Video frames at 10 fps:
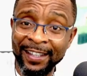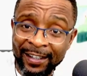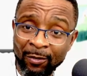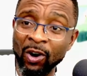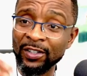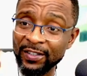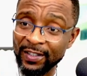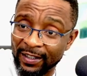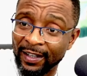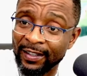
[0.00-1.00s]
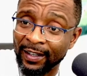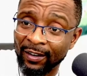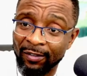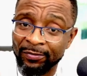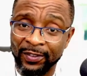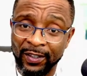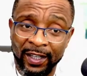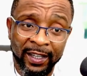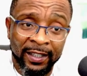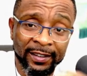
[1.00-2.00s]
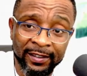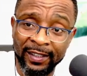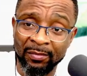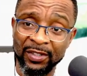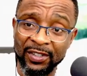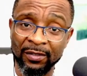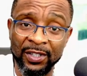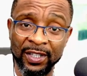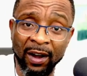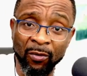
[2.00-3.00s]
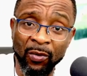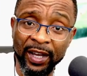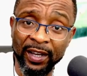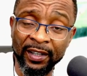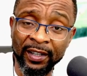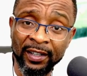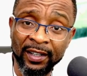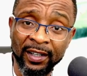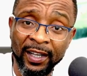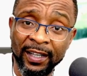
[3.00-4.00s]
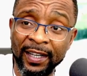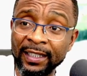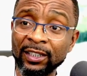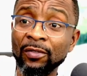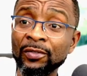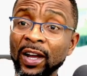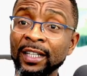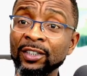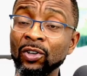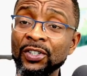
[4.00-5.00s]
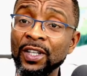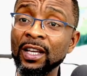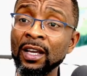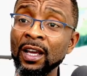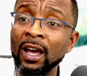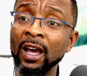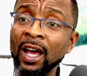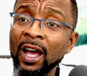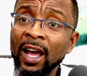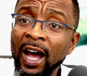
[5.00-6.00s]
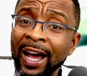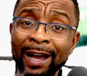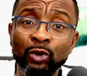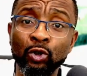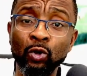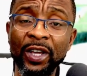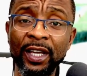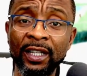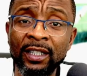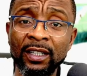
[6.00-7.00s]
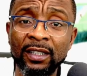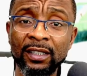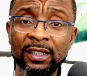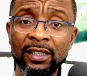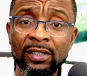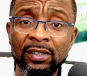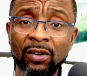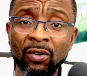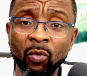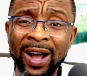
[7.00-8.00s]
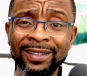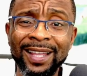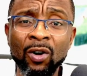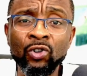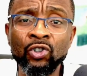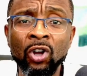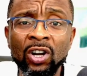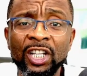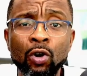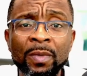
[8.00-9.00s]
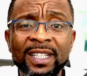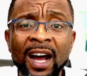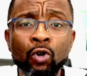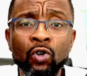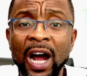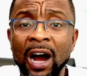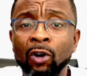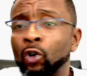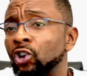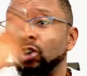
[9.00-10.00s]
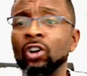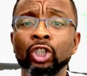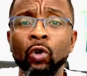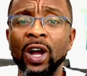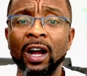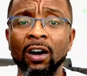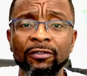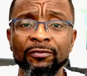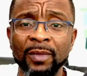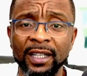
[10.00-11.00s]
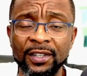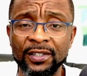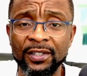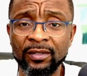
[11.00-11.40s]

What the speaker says: Once they take care of themselves that way, then the governor can just say, I am doing 1,000 kilometer road across all the local governments.